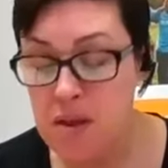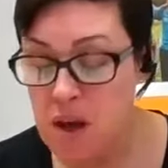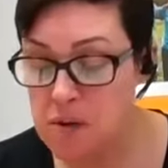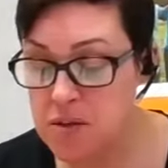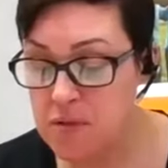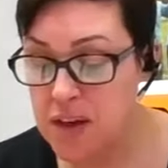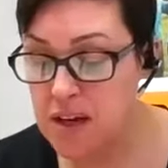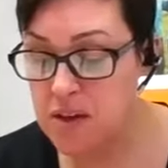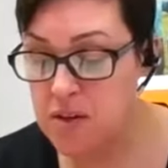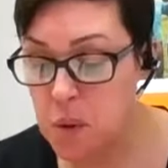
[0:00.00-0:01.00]
those
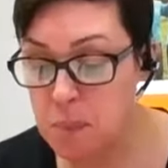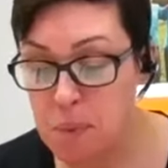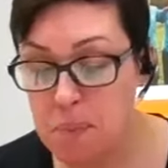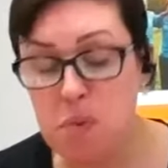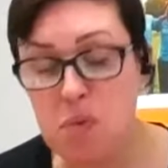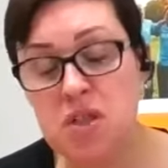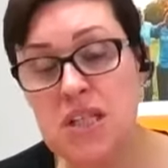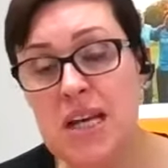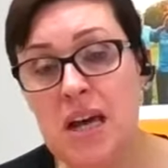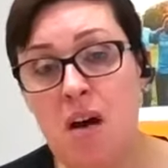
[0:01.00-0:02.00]
figures were
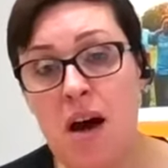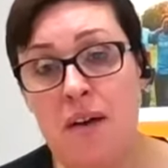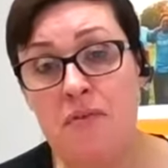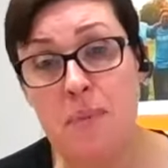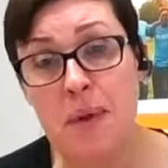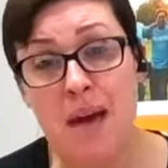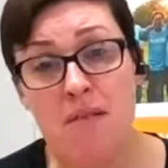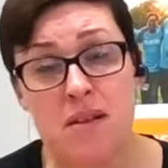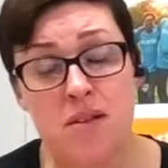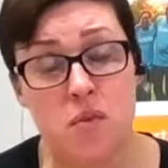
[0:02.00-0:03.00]
proportionally higher for
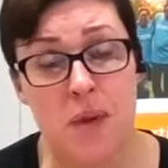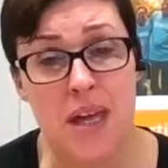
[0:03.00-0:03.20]
parents